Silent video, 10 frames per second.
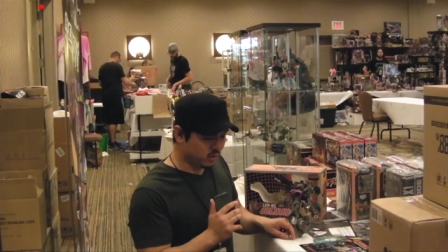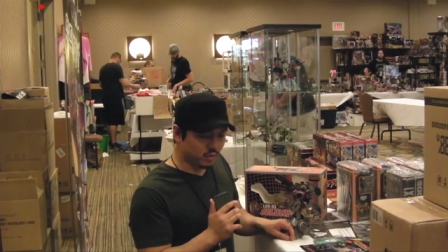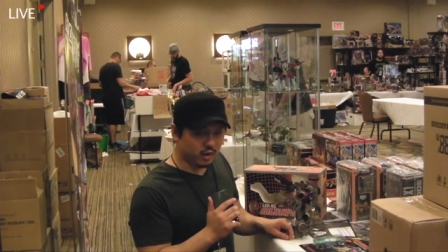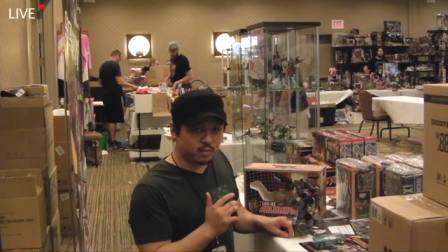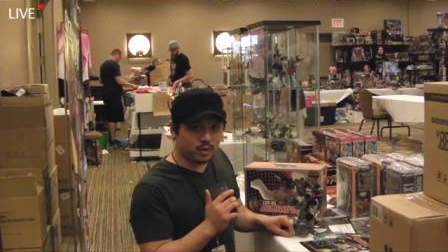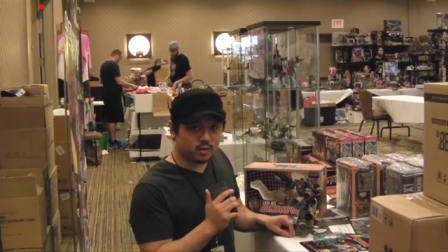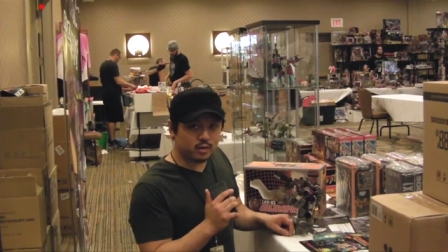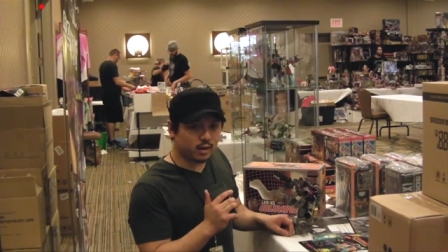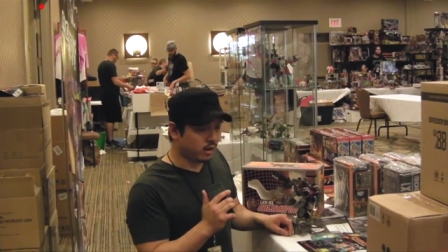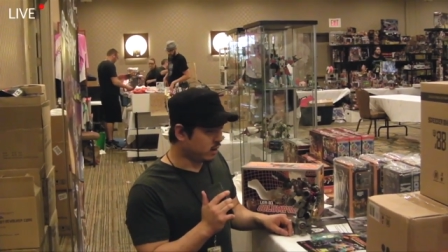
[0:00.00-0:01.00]
weird, but
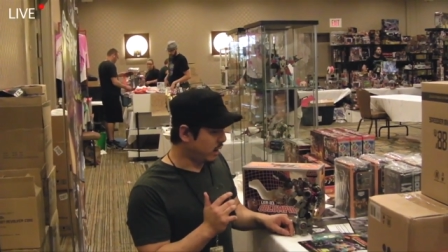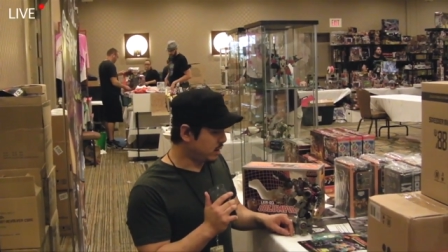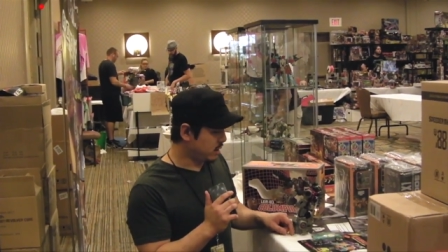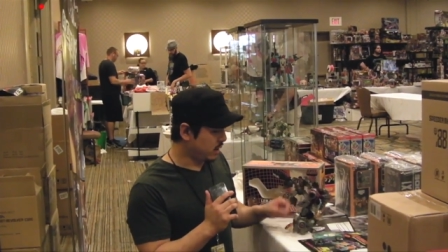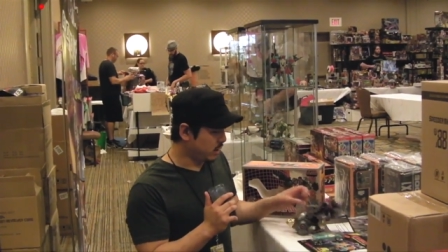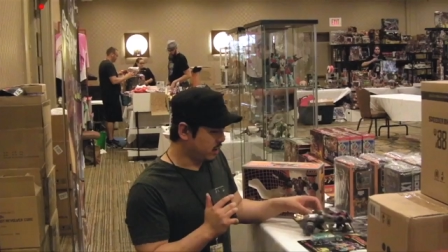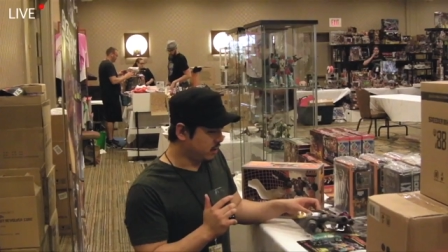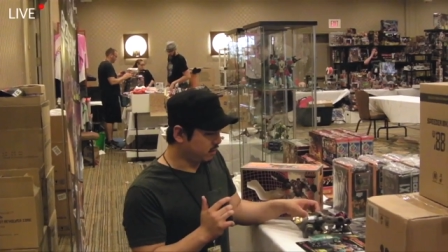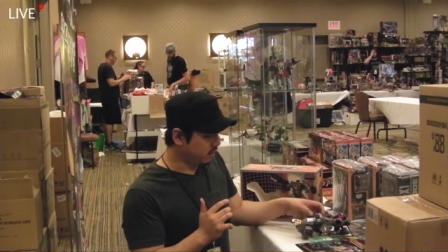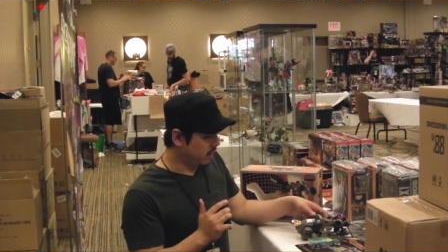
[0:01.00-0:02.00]
uh, that's the
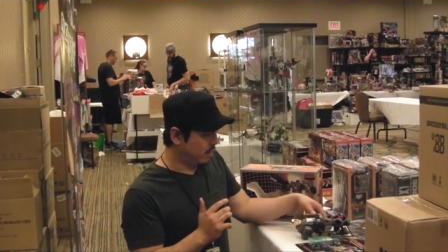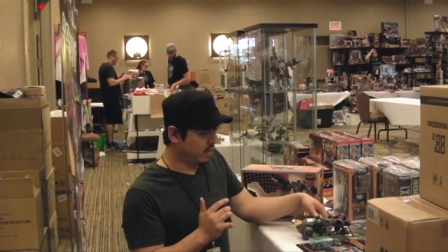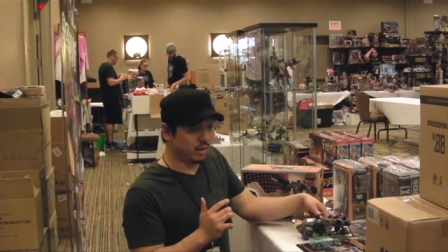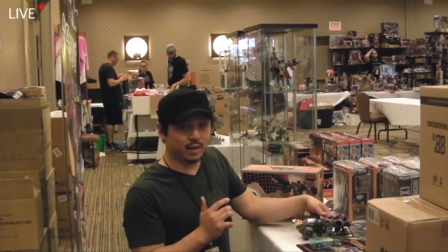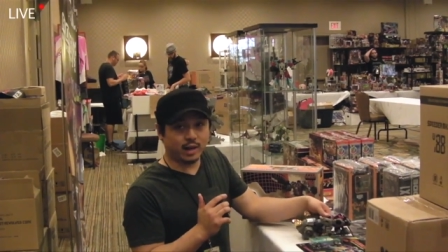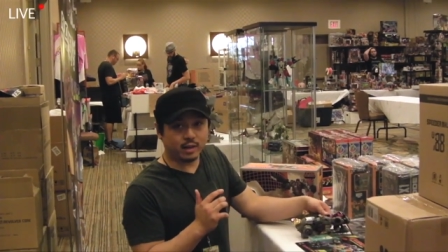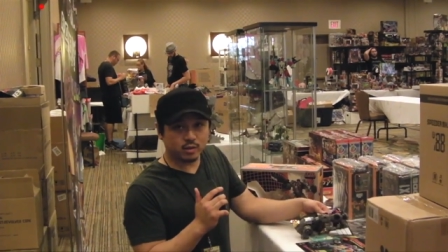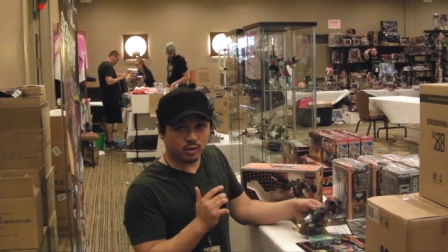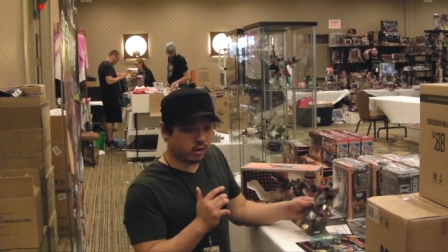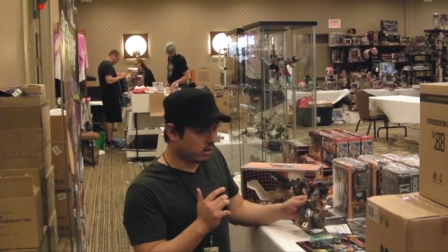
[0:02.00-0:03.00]
name of the dinosaur.